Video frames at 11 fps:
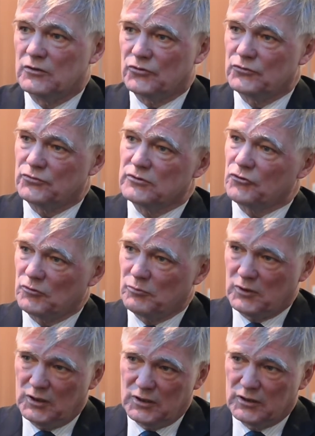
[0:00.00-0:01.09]
So for a
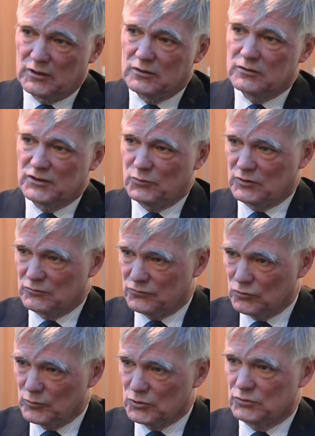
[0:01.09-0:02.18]
supplier, if we can
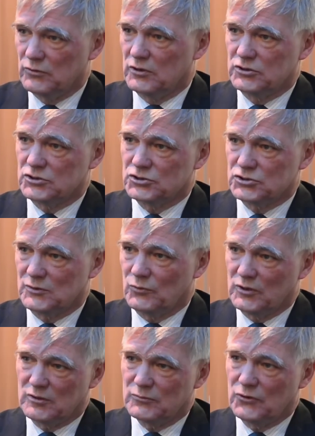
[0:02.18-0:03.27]
form a good relationship,
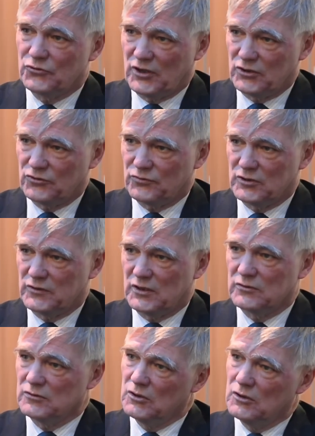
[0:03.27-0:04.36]
we can both satisfy that
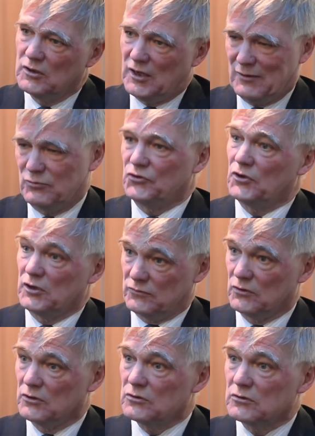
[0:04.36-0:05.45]
appetite
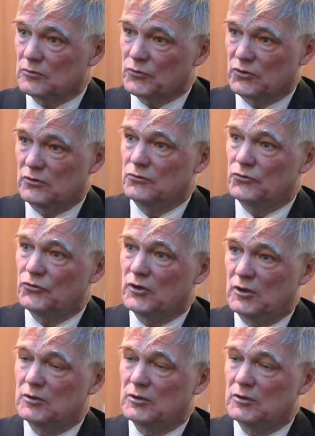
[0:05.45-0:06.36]
for local produce.